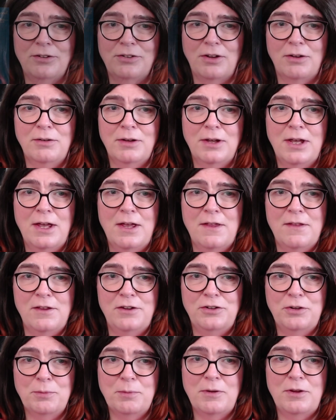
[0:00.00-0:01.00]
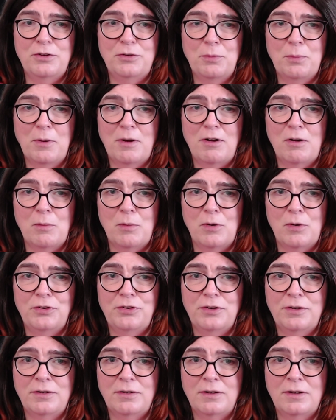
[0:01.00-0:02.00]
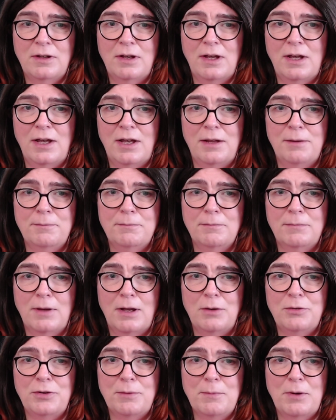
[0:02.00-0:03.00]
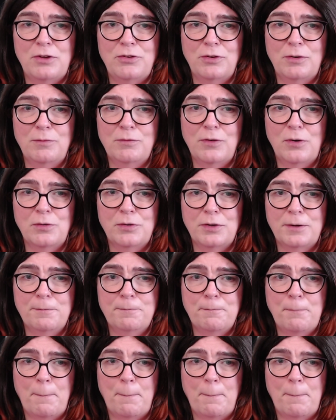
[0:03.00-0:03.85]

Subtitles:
So this is where I was. I was in my Zoom folder.